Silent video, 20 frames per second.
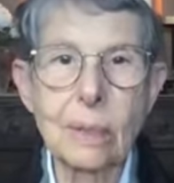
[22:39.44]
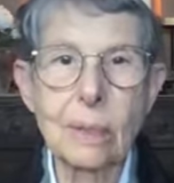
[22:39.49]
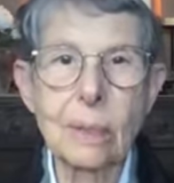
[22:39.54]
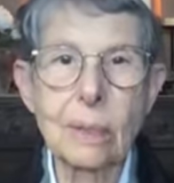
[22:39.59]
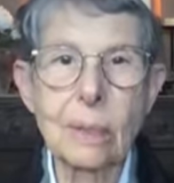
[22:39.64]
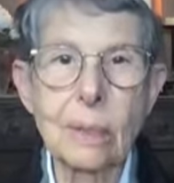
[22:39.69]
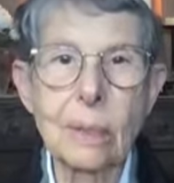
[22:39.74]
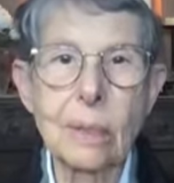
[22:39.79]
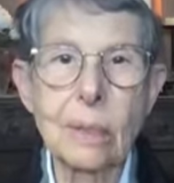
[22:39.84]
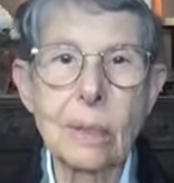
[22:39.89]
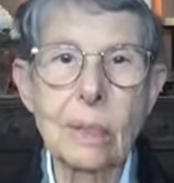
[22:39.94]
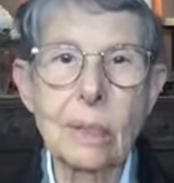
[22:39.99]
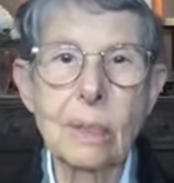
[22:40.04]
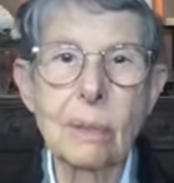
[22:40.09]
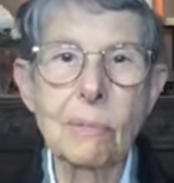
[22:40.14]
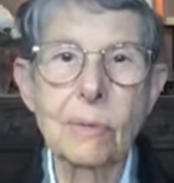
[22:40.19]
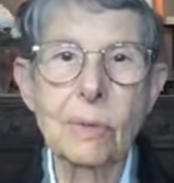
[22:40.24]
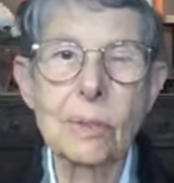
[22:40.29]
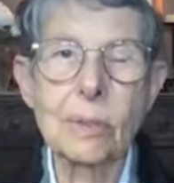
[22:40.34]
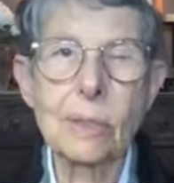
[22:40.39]
he
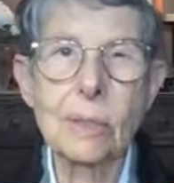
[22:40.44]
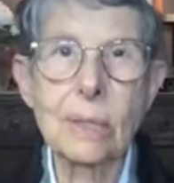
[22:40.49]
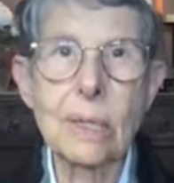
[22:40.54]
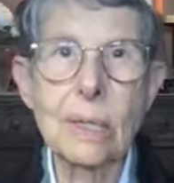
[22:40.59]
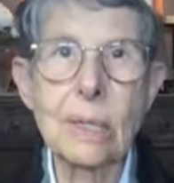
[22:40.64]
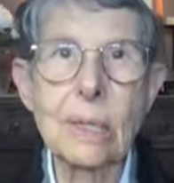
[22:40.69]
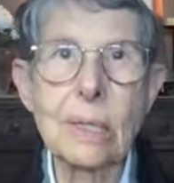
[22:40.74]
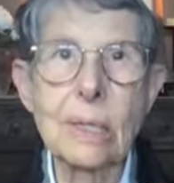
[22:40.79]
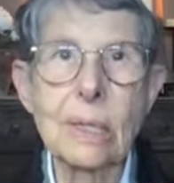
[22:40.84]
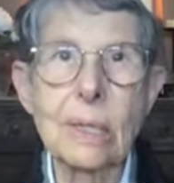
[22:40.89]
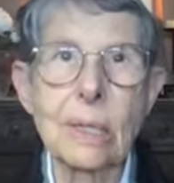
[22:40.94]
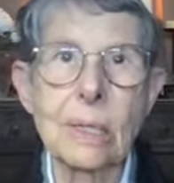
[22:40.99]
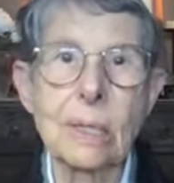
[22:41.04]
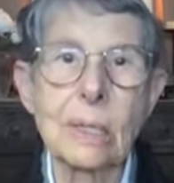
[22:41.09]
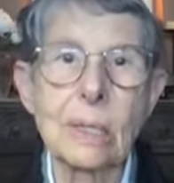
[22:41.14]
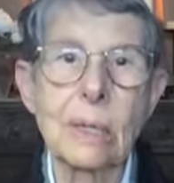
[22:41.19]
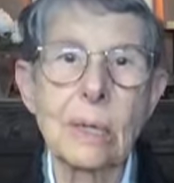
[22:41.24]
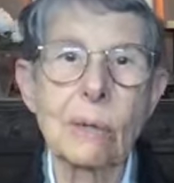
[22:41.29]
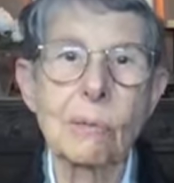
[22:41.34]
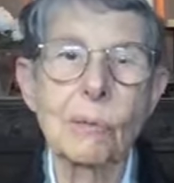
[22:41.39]
was leading
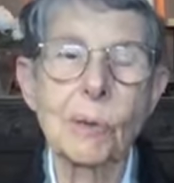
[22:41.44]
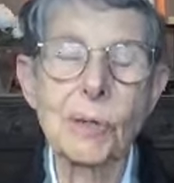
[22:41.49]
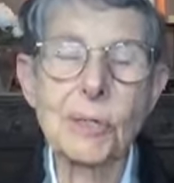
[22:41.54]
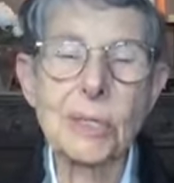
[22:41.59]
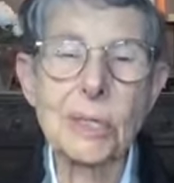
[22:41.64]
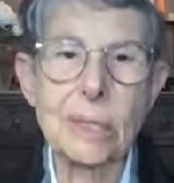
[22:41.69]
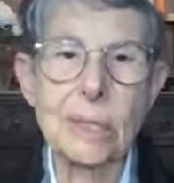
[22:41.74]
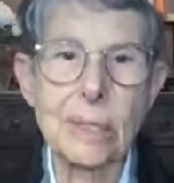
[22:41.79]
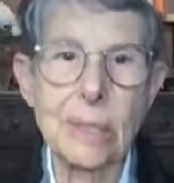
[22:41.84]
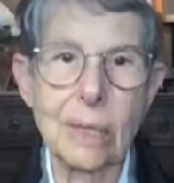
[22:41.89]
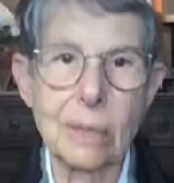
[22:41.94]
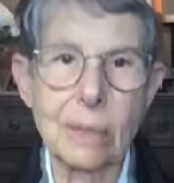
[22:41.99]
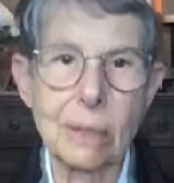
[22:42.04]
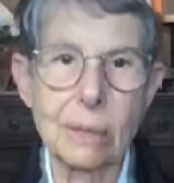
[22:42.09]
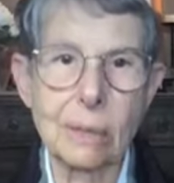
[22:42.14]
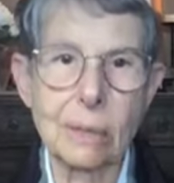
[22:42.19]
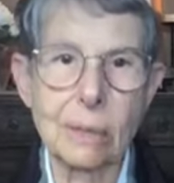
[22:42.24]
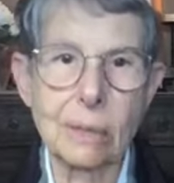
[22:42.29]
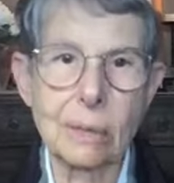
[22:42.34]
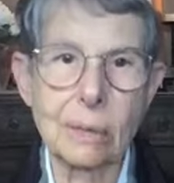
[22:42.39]
a work
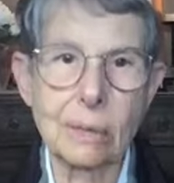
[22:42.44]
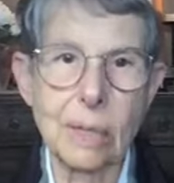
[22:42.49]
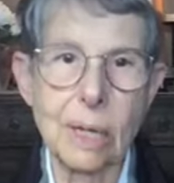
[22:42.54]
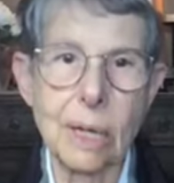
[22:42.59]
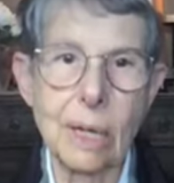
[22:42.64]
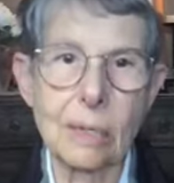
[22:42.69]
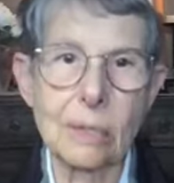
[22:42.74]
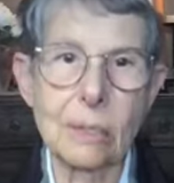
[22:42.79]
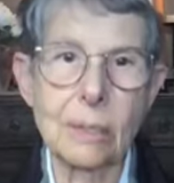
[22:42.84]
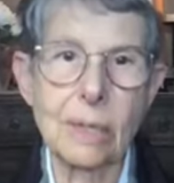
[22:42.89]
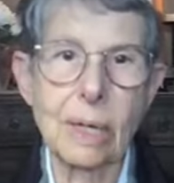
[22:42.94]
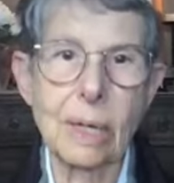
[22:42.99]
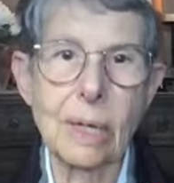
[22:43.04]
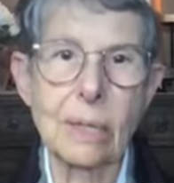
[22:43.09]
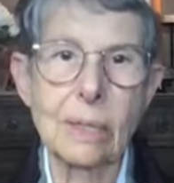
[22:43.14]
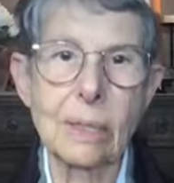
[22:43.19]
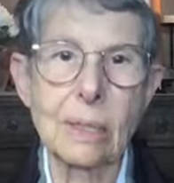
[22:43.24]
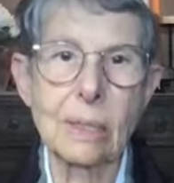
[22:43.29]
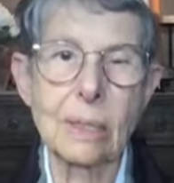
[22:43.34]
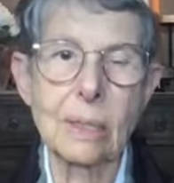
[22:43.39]
detail
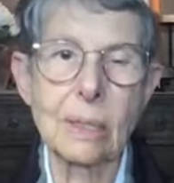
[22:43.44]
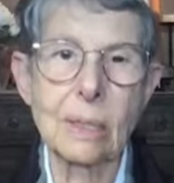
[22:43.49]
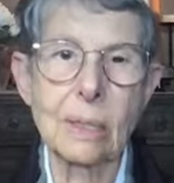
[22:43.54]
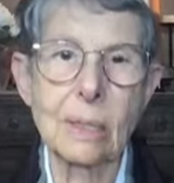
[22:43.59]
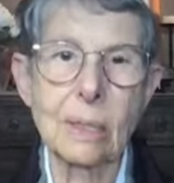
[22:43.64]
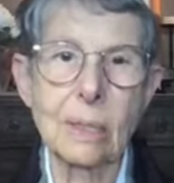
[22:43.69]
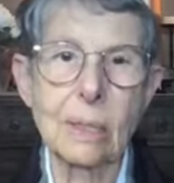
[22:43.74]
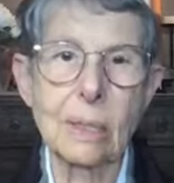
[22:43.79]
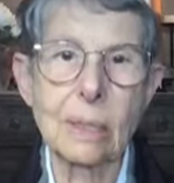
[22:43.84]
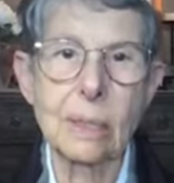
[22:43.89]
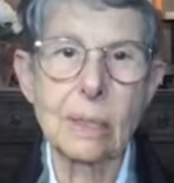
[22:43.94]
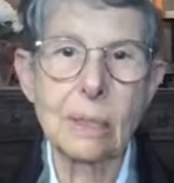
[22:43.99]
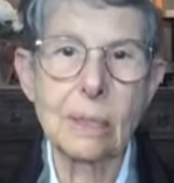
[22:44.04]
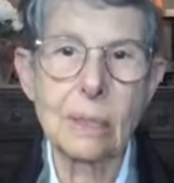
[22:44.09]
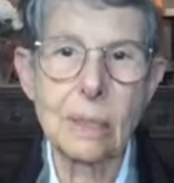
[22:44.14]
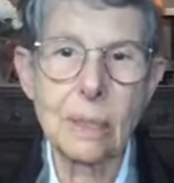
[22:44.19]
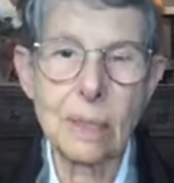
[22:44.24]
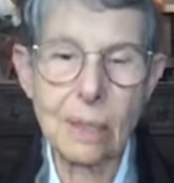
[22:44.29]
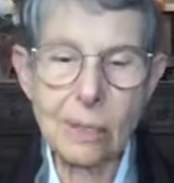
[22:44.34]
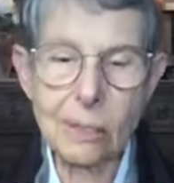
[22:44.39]
outside the
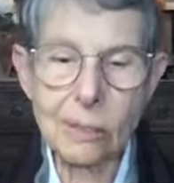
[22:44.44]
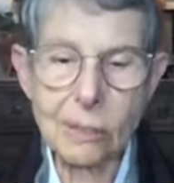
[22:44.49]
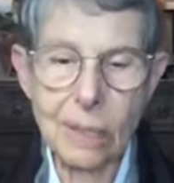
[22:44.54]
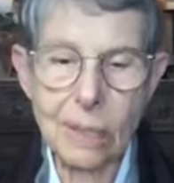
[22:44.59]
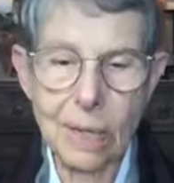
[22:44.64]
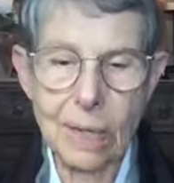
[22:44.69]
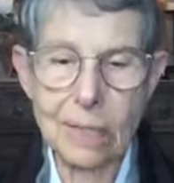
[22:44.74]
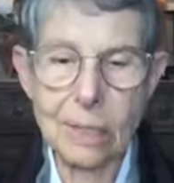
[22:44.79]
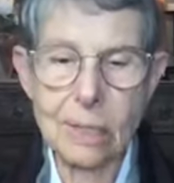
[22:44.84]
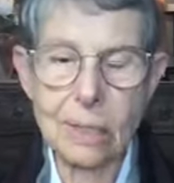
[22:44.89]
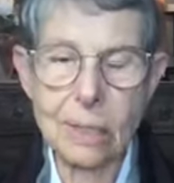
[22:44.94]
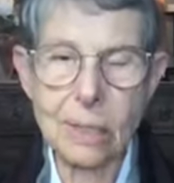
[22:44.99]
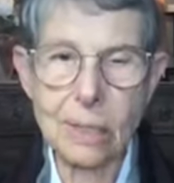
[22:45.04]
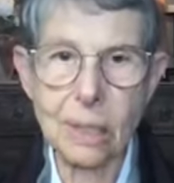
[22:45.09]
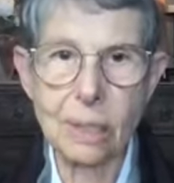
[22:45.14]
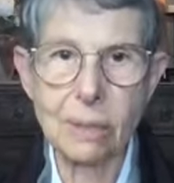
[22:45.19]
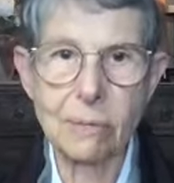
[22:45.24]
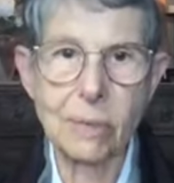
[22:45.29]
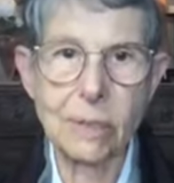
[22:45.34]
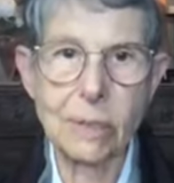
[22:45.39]
inner gates
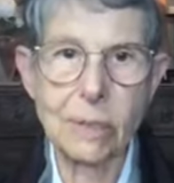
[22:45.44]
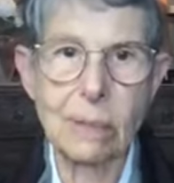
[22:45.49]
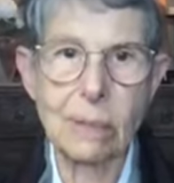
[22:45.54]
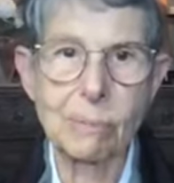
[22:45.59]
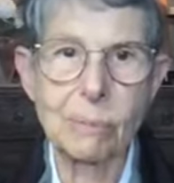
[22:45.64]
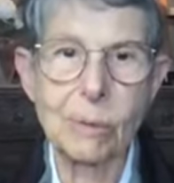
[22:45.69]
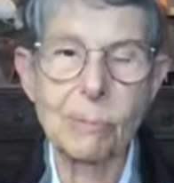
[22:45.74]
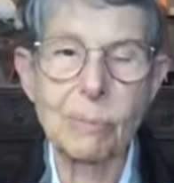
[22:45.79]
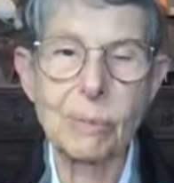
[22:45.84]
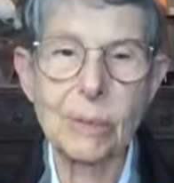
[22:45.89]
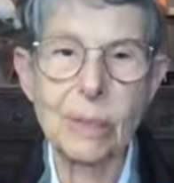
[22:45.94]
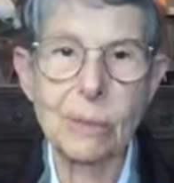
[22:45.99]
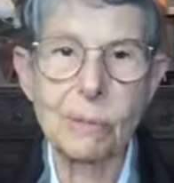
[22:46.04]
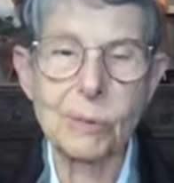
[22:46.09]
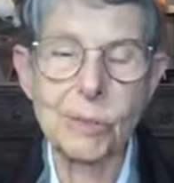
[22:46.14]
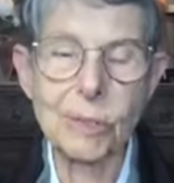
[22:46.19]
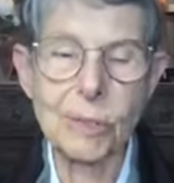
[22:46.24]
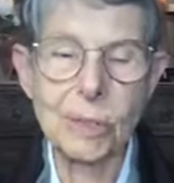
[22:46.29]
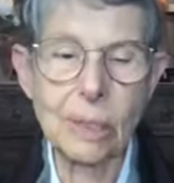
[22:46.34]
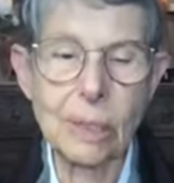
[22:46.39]
of the temple, but they were
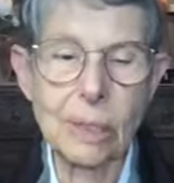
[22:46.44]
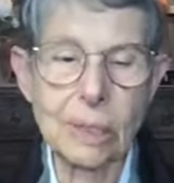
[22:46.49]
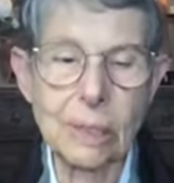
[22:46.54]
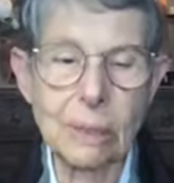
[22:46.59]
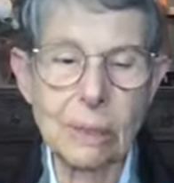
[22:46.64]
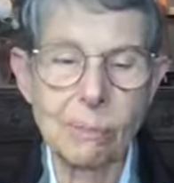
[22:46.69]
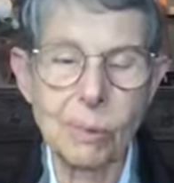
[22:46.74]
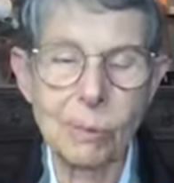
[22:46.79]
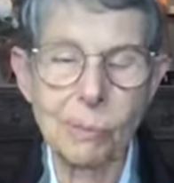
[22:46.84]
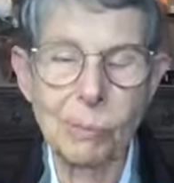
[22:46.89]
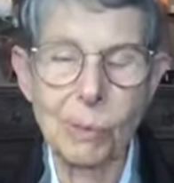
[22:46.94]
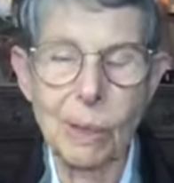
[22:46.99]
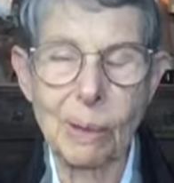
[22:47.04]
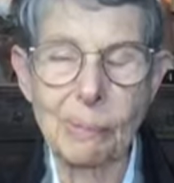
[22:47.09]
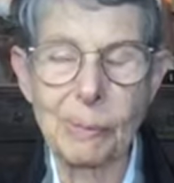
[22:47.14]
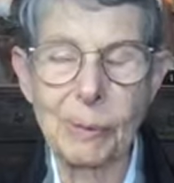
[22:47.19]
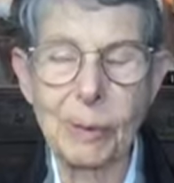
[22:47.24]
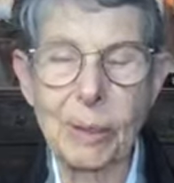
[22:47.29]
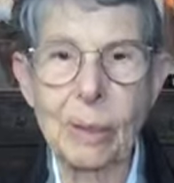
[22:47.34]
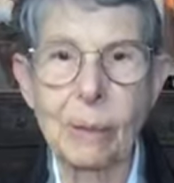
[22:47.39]
still on temple
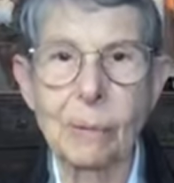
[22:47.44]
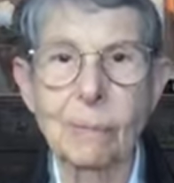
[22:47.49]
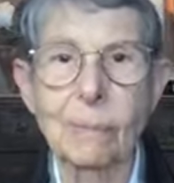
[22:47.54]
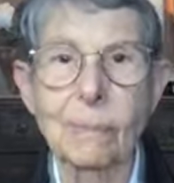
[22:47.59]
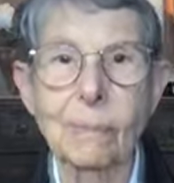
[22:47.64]
property.